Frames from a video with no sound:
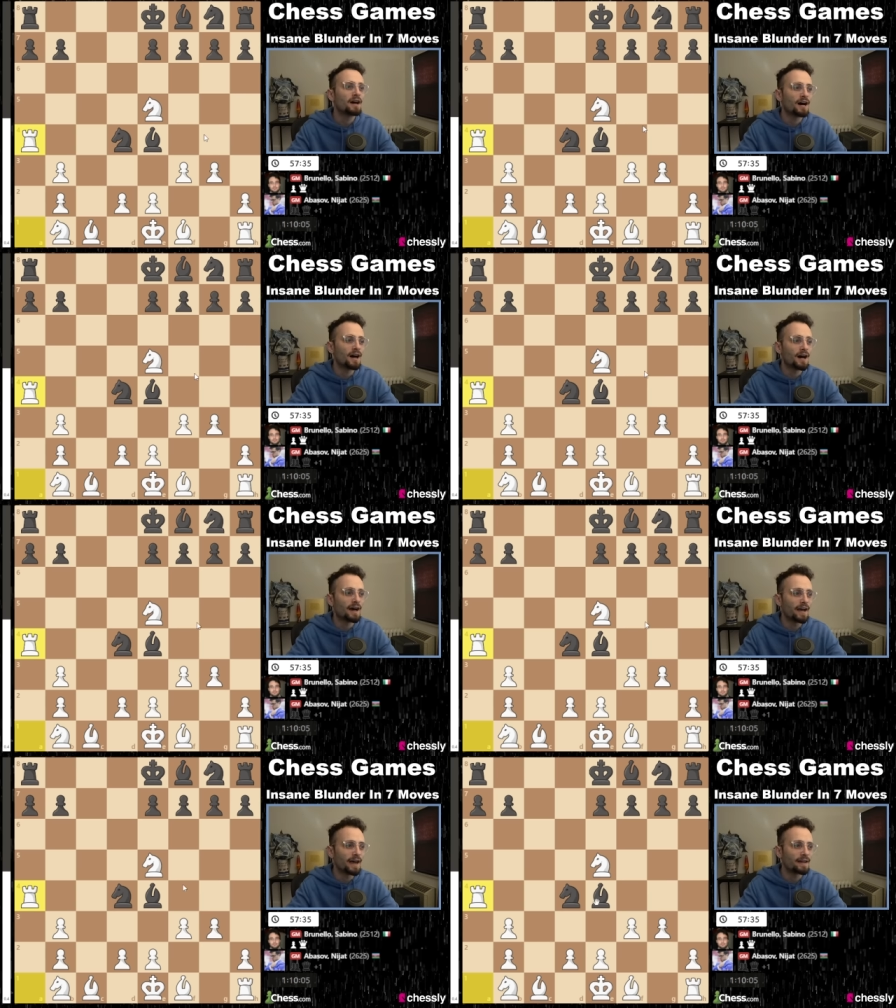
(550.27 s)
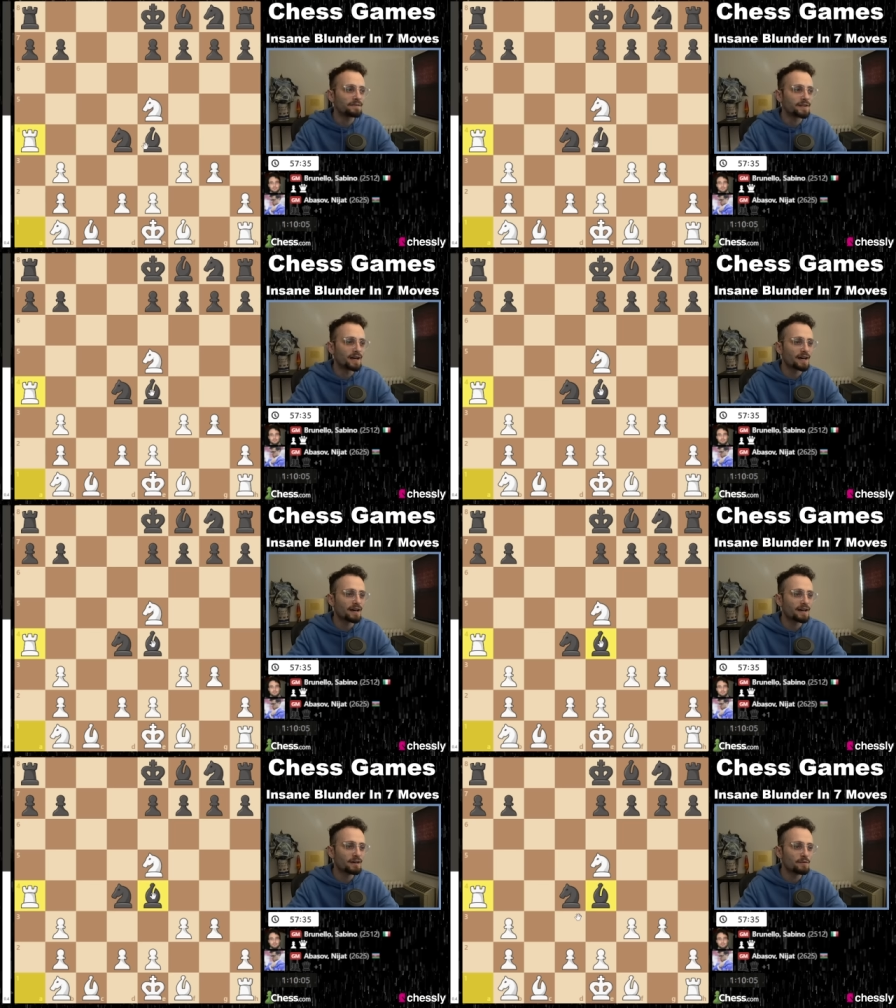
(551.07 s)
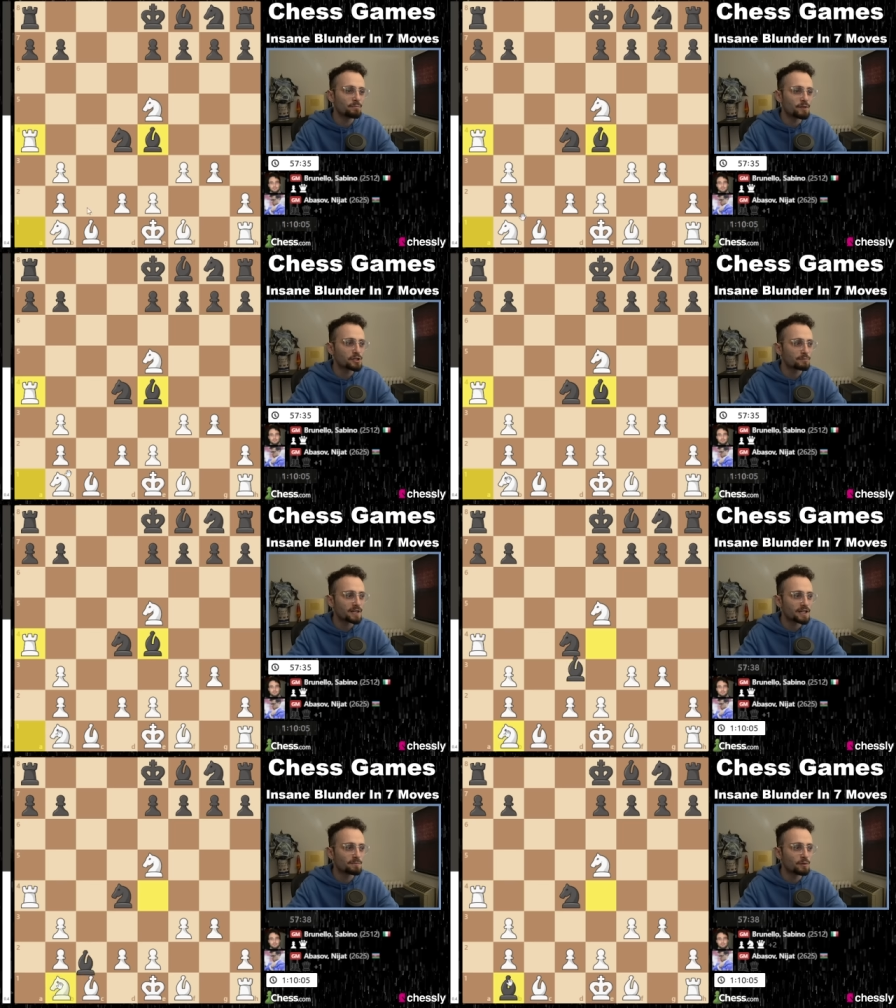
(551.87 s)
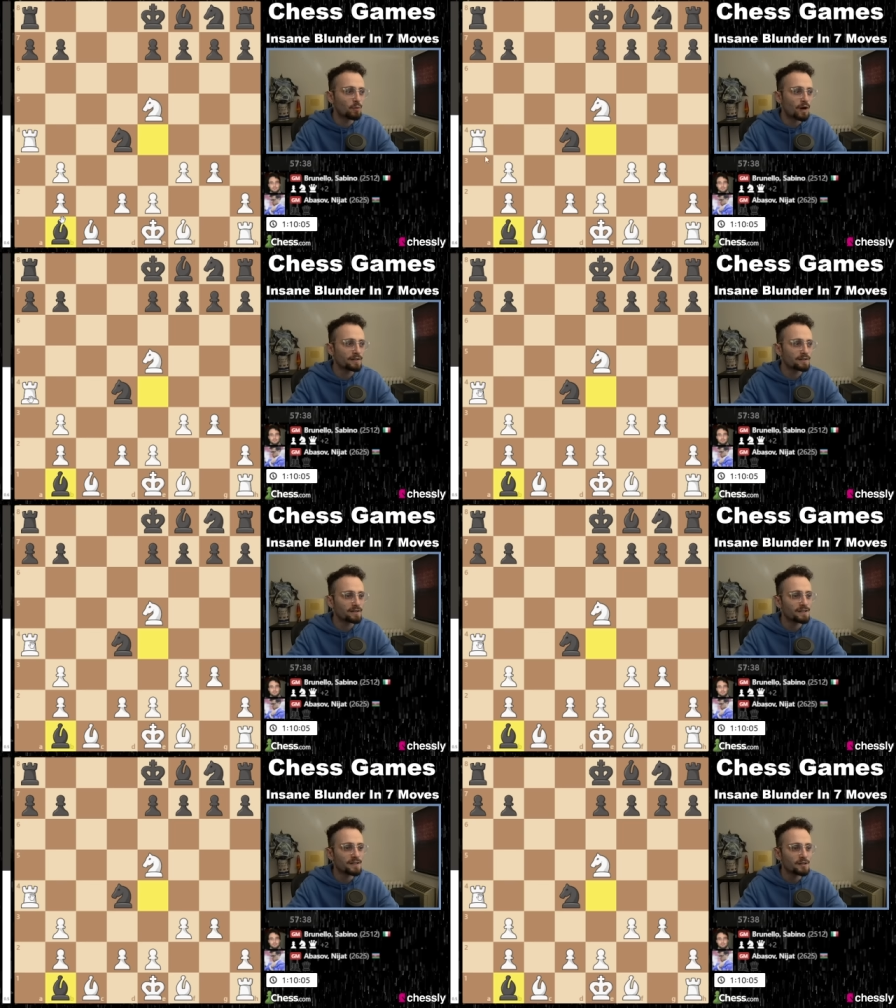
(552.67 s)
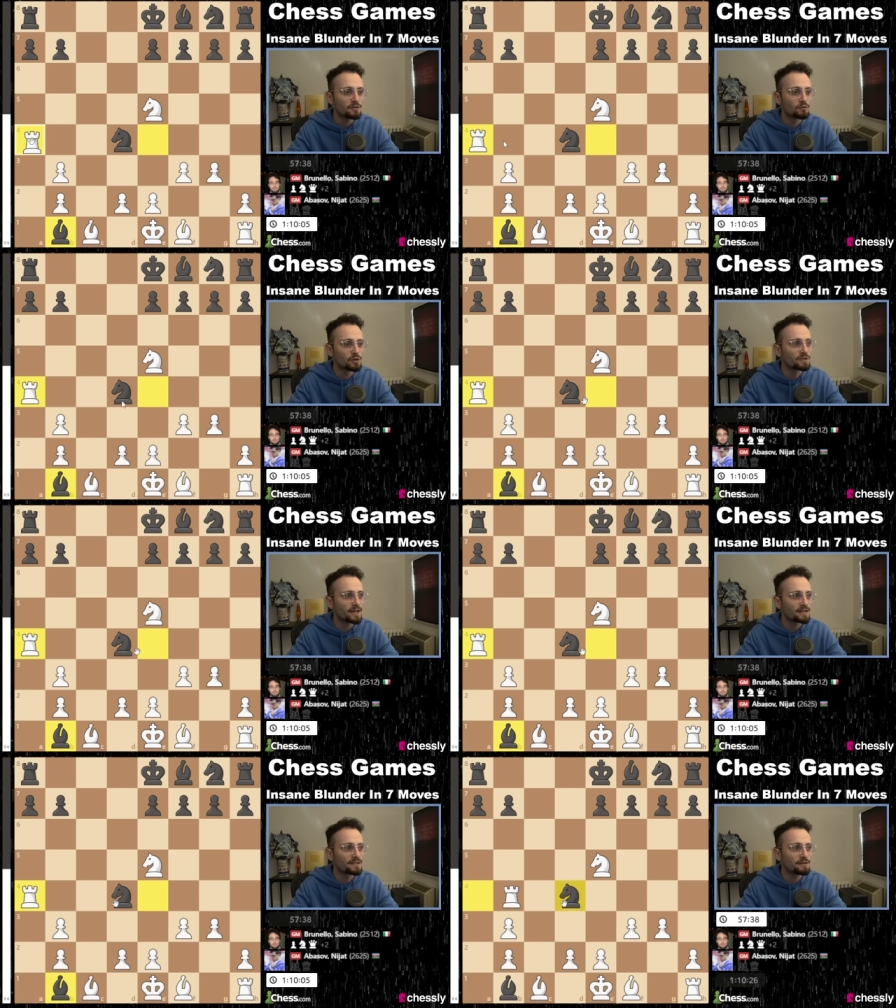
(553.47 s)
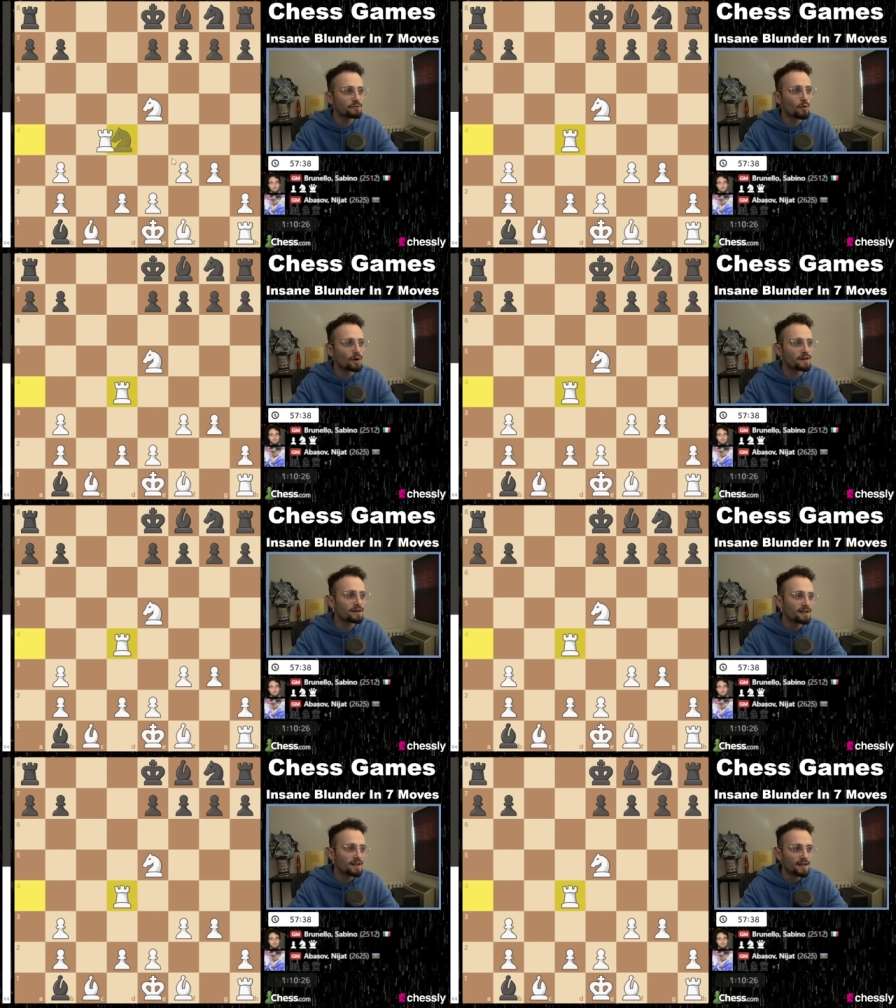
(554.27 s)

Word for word: Uh, and uh, bishop takes b1, Rook takes d4.